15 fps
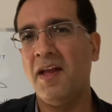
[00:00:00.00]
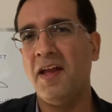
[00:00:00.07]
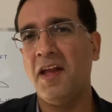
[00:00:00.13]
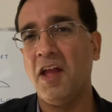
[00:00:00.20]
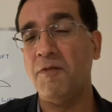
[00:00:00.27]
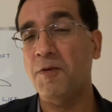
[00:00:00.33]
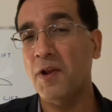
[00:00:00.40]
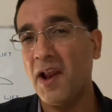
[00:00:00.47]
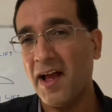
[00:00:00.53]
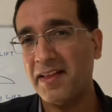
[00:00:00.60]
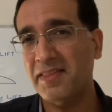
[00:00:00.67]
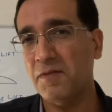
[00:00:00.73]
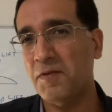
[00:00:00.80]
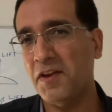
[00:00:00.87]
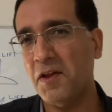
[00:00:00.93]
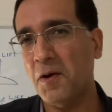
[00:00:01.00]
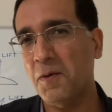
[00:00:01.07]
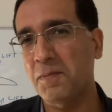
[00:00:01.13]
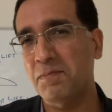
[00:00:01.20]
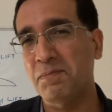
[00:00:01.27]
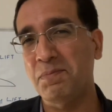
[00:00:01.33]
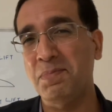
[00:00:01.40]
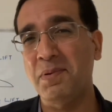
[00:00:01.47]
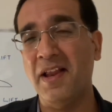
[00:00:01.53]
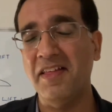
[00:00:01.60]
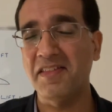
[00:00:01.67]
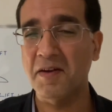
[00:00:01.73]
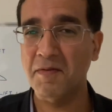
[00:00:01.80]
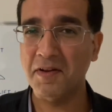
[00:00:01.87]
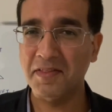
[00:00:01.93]
If you liked the video, please
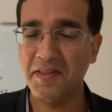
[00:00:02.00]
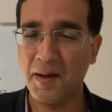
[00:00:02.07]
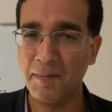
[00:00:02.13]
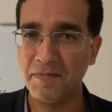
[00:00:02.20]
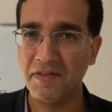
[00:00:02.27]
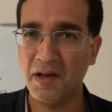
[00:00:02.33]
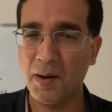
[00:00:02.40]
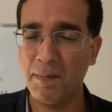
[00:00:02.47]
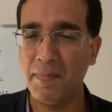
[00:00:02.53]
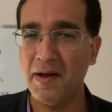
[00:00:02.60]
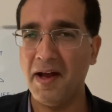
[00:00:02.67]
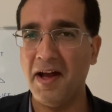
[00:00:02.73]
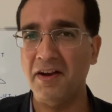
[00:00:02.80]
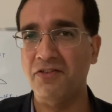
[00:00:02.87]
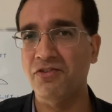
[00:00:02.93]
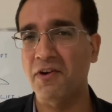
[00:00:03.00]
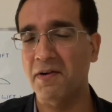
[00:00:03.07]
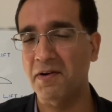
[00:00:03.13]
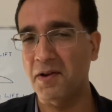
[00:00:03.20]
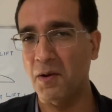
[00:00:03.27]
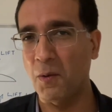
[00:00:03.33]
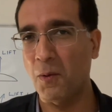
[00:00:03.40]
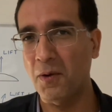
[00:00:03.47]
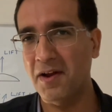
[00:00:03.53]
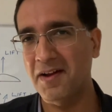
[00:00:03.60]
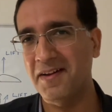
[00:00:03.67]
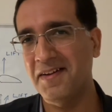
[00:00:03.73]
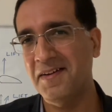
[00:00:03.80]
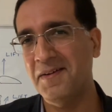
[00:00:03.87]
give it a thumbs up and share it along.